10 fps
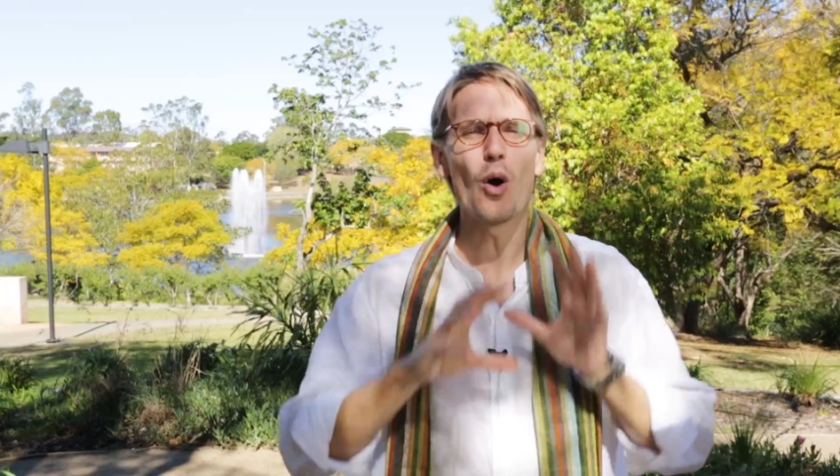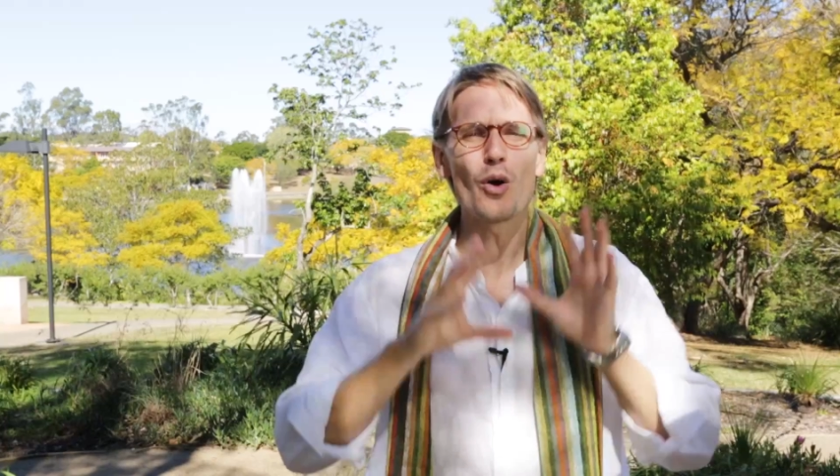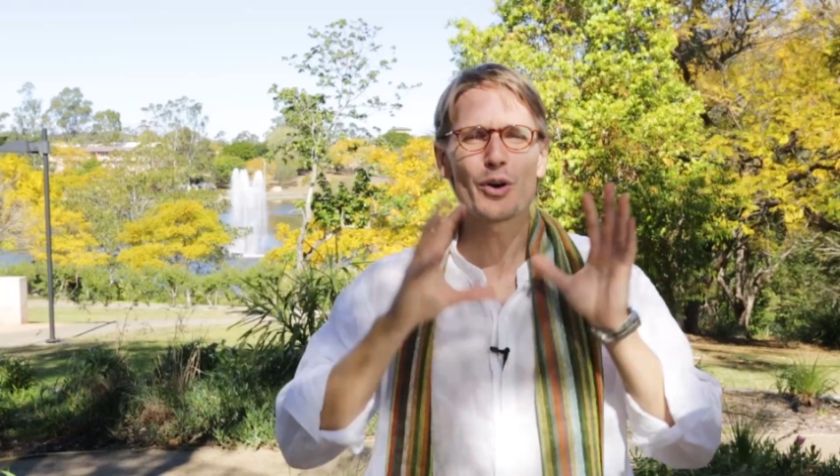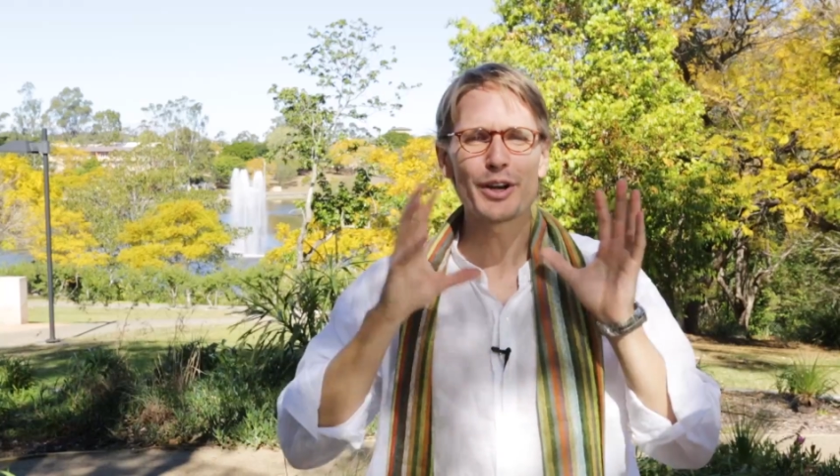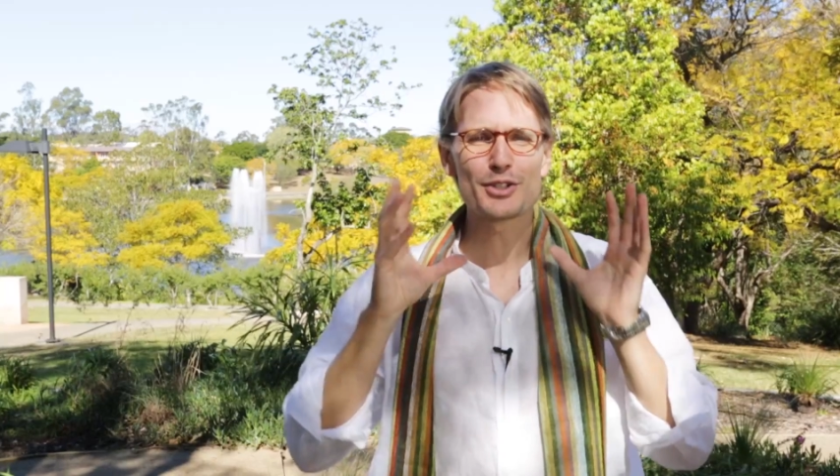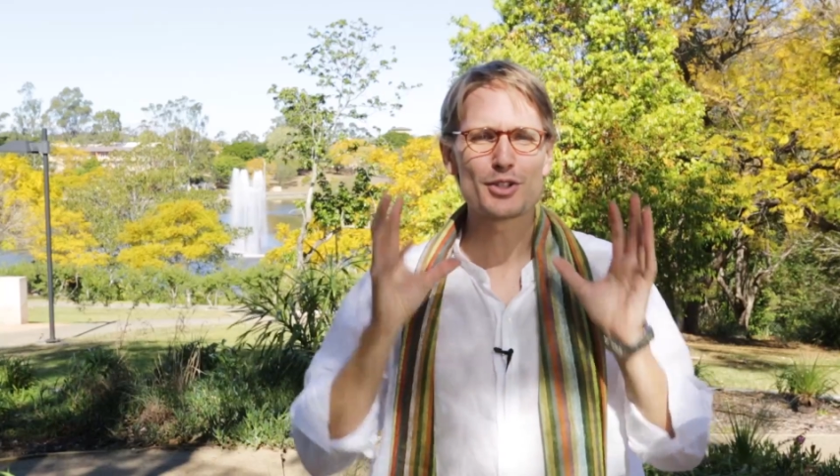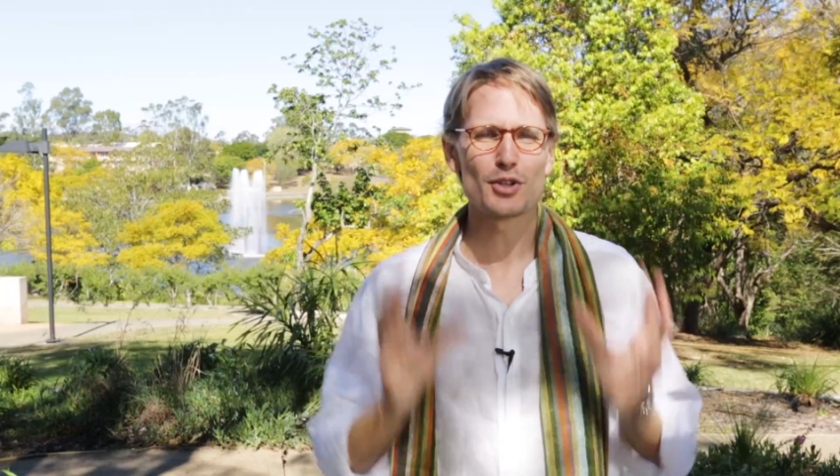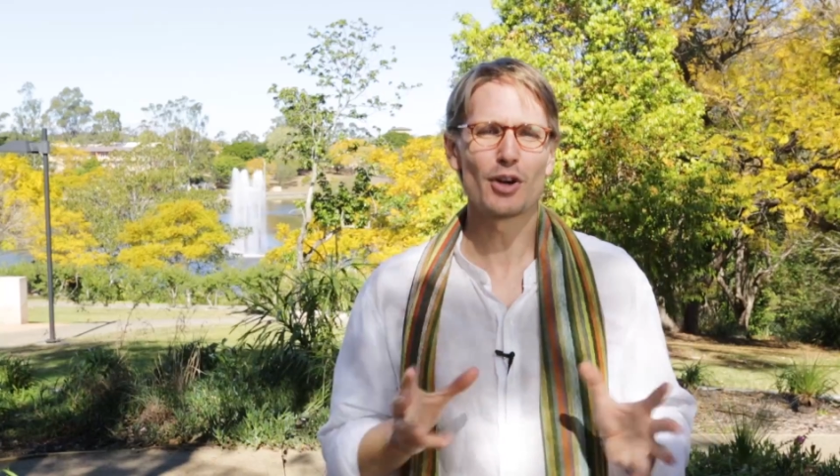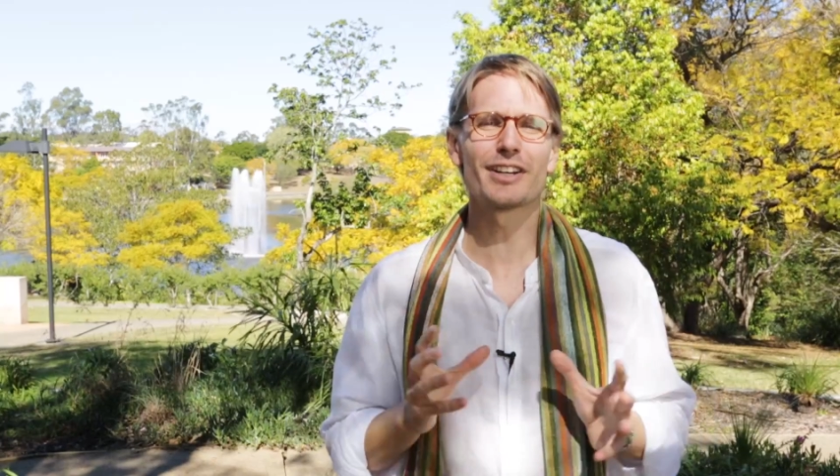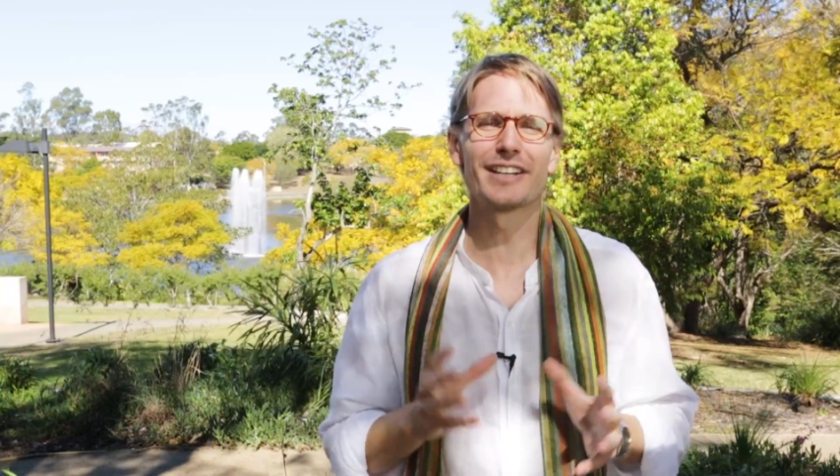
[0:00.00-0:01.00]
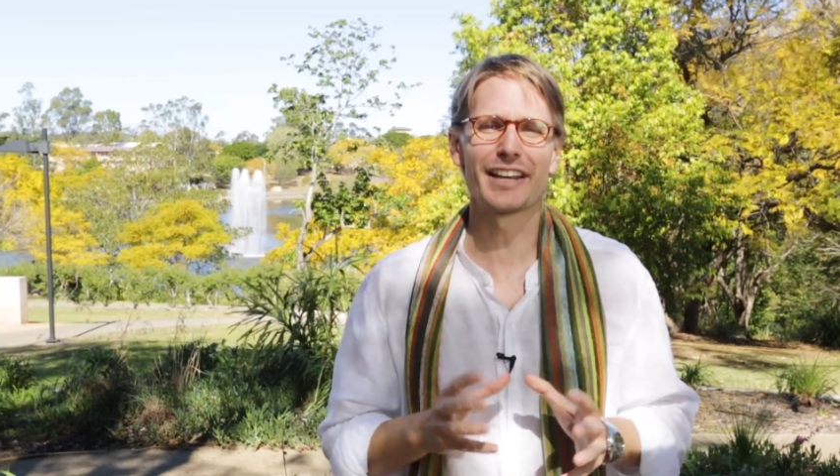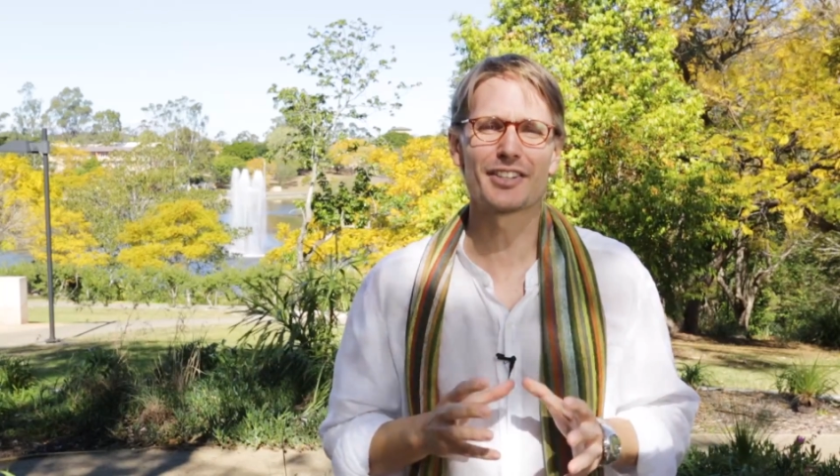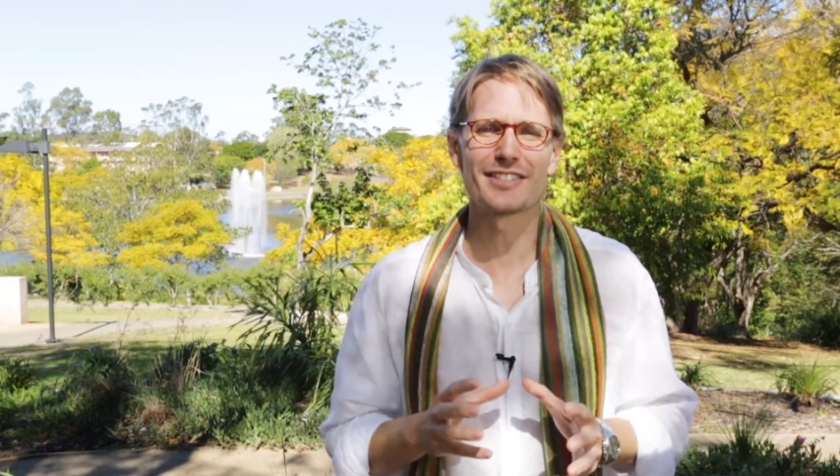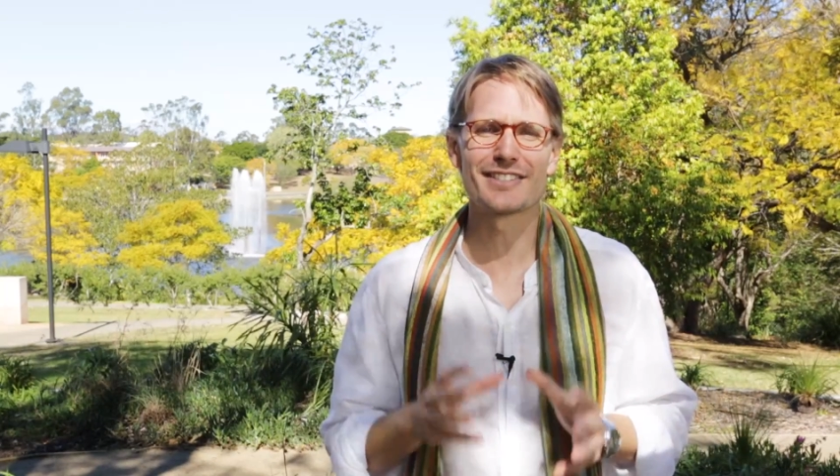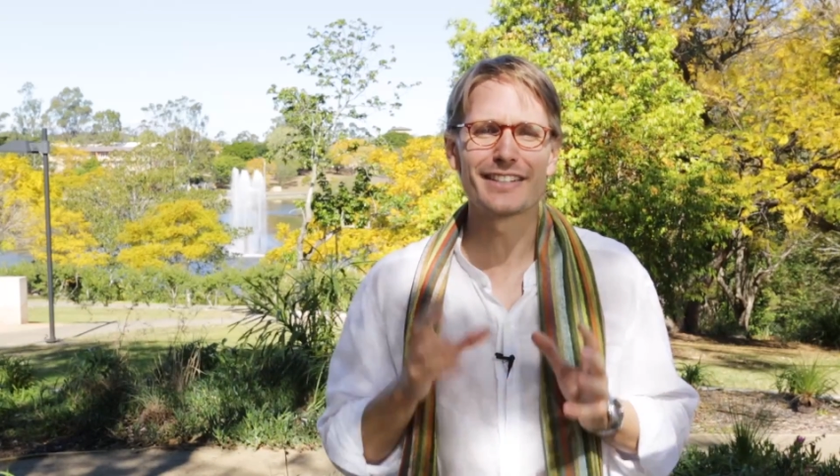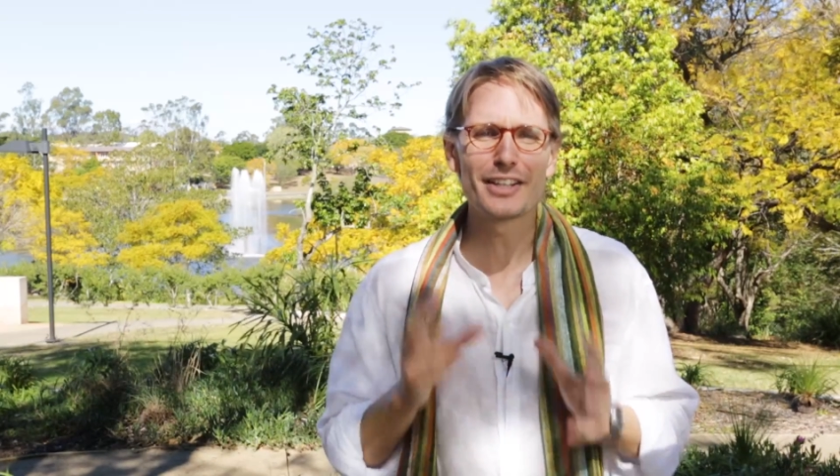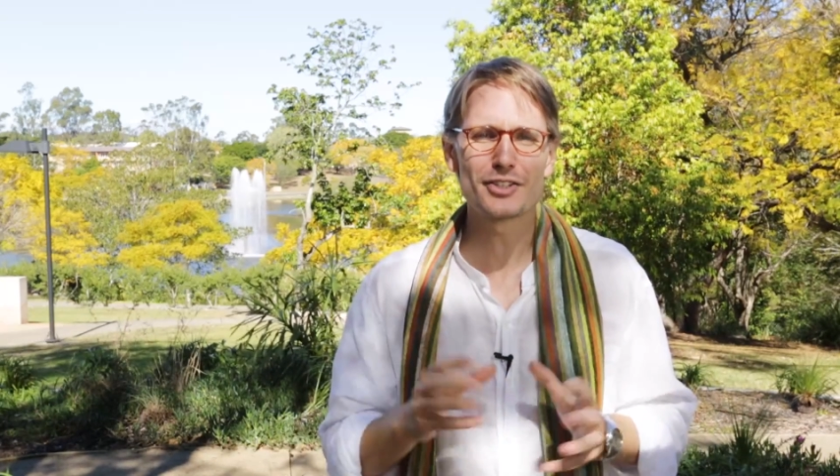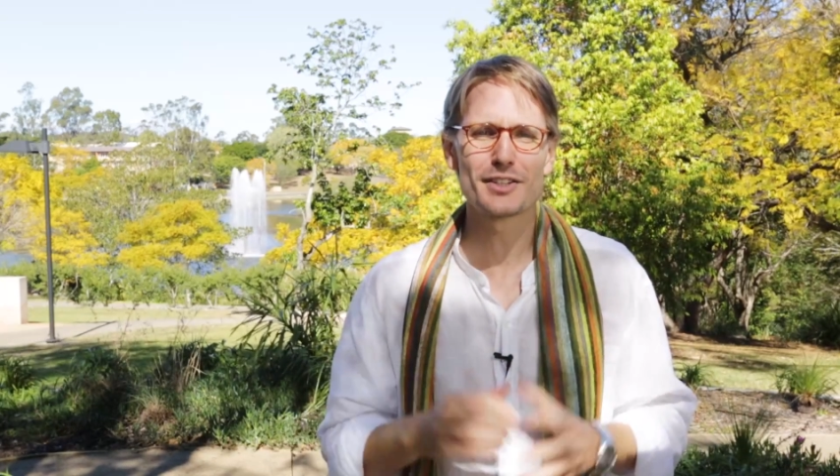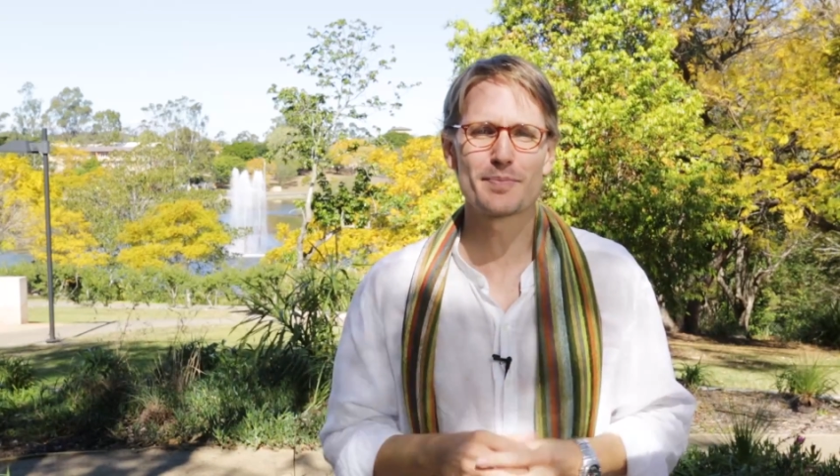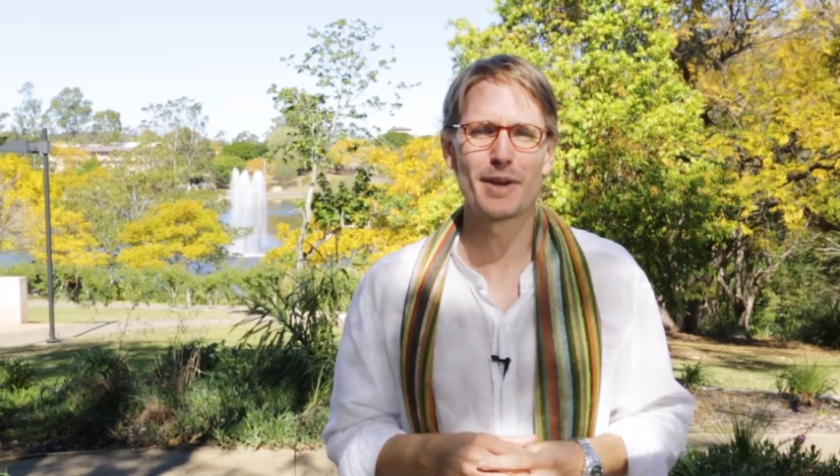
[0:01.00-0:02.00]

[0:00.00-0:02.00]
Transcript: ongoing strong connections Indigenous